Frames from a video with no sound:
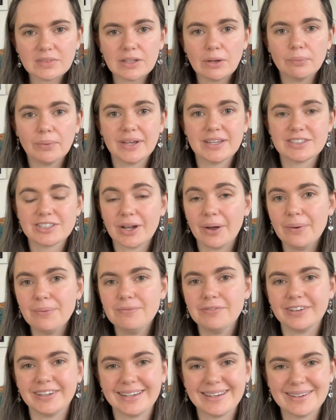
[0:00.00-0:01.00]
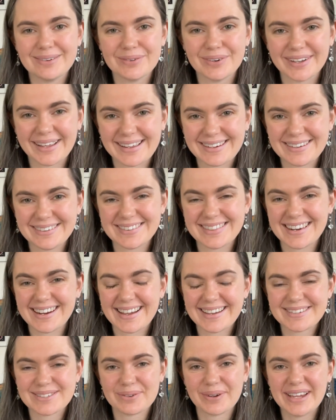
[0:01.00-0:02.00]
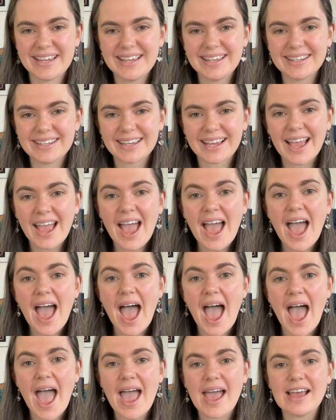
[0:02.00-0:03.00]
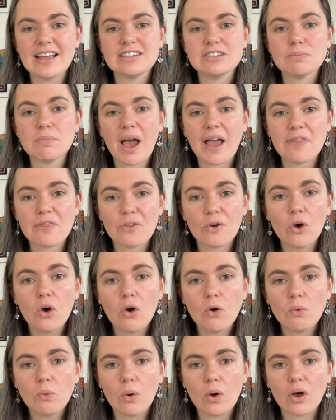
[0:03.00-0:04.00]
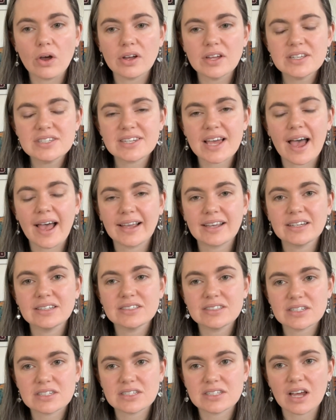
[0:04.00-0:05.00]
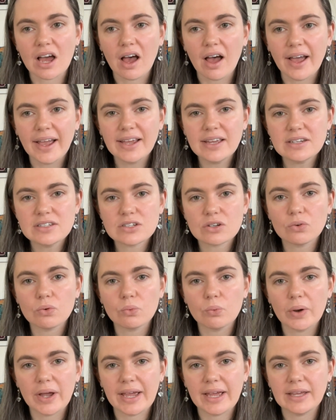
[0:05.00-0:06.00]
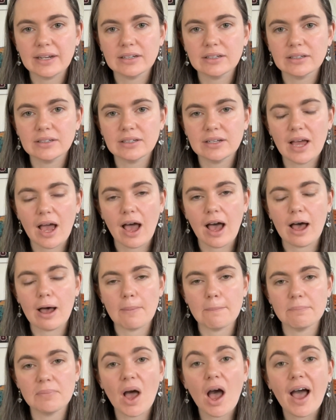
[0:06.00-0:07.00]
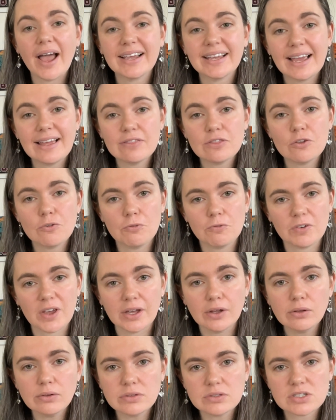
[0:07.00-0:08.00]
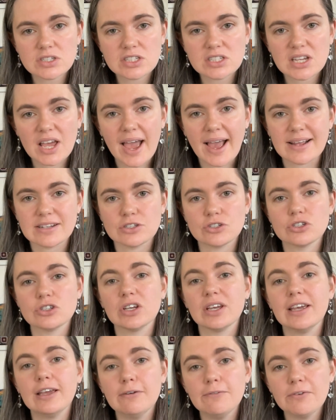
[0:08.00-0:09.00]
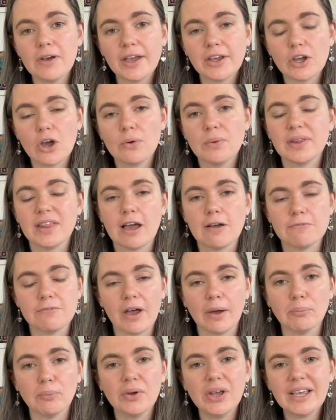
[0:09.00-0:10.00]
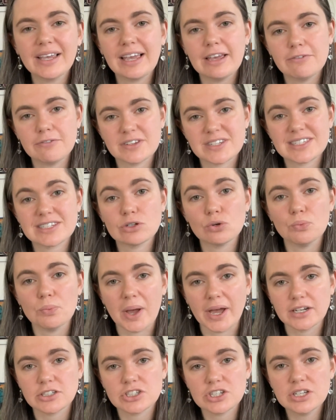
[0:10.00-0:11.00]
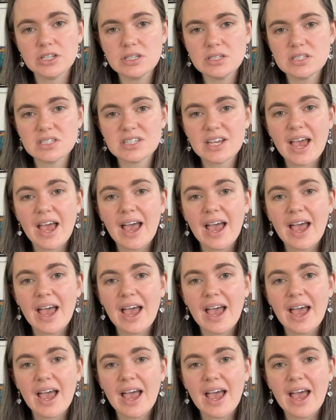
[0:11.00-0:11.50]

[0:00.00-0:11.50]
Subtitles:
which hopefully we'll get here in the next week. And my thought was I can decide when I get the felts as to if I go with that fabric, if it still matches,